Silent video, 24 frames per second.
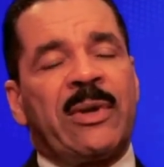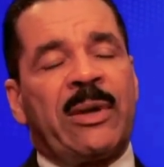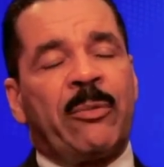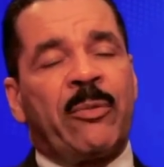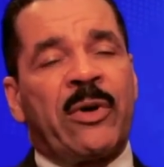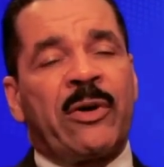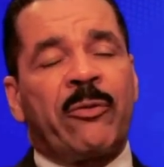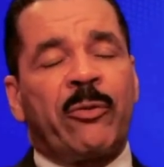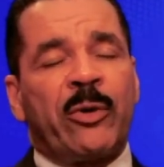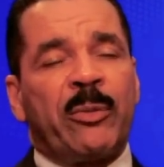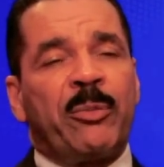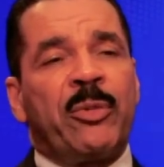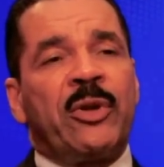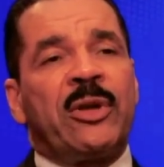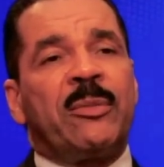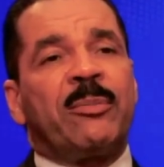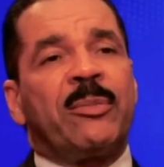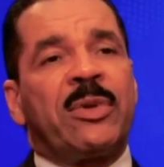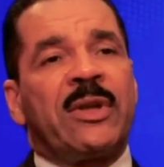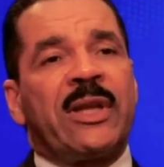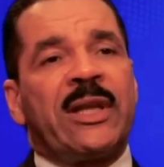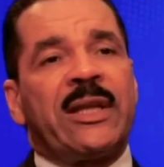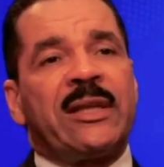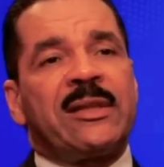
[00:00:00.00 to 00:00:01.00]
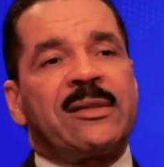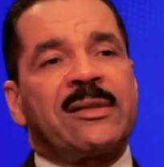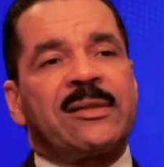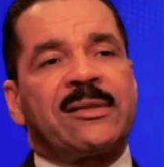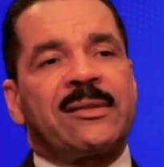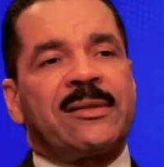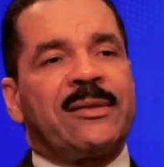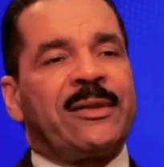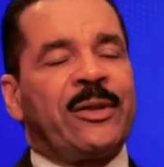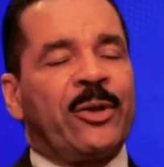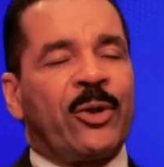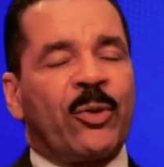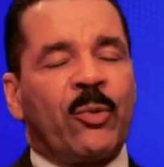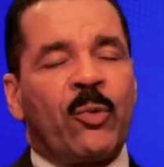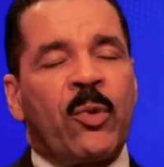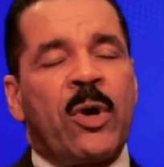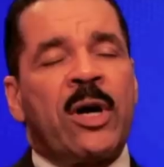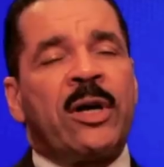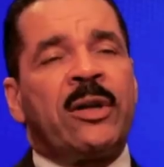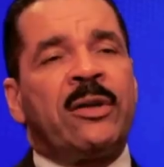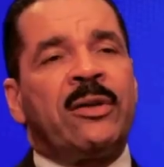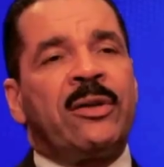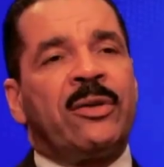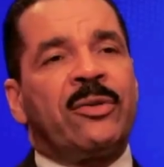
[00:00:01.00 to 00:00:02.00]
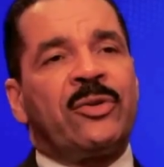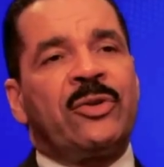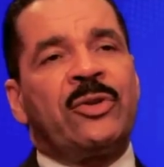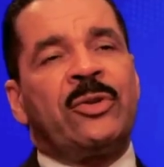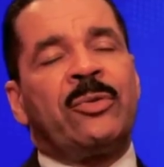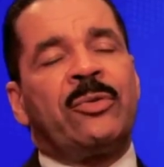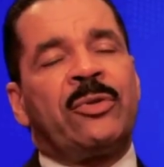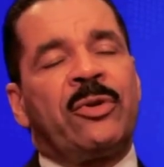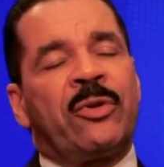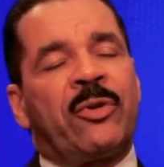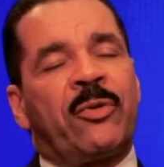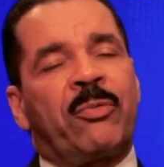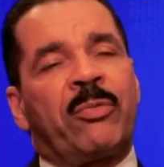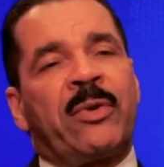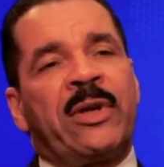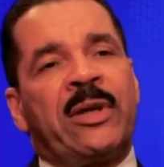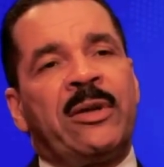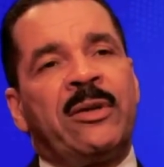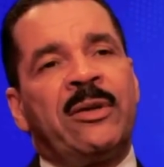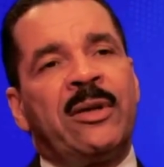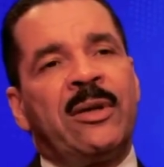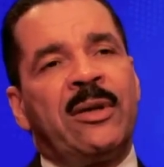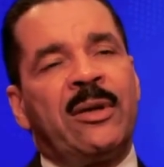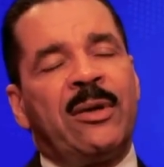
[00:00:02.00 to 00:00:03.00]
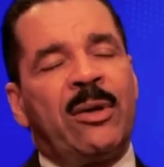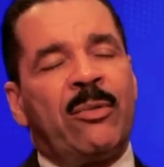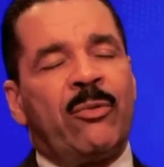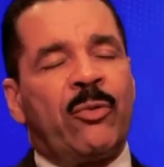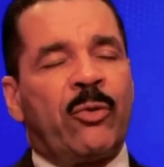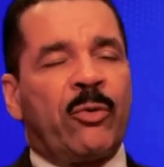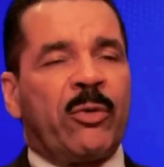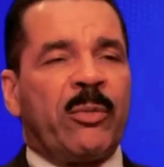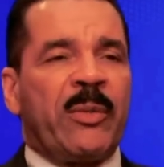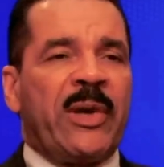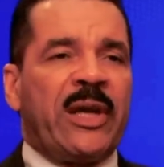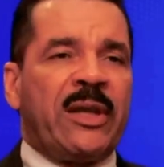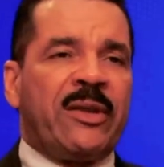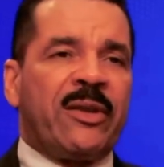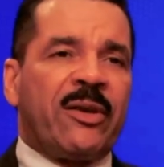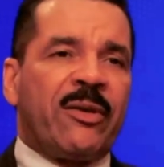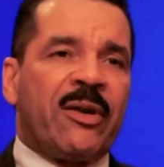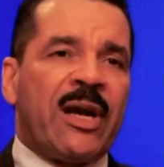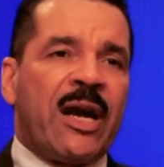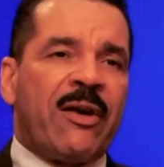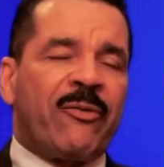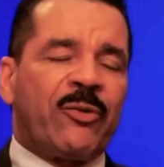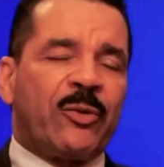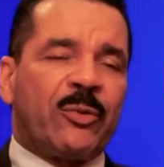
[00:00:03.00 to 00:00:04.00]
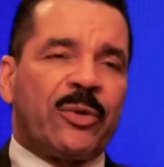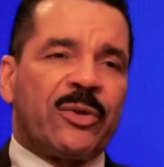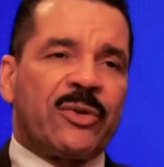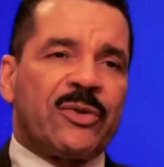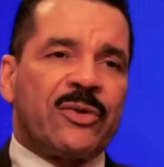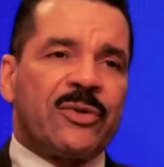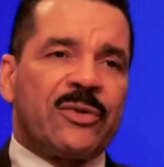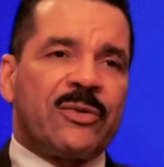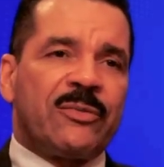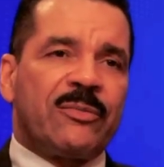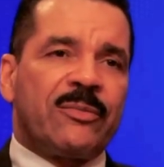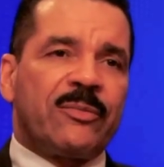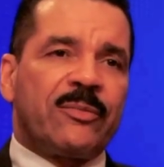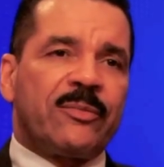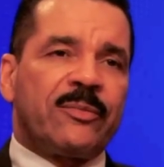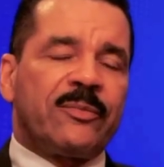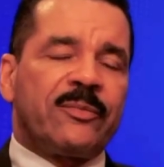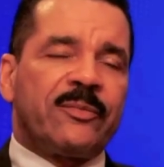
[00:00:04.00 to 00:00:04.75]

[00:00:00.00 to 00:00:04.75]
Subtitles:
that whatever we put in place year one, year two, and year three will remain there afterwards.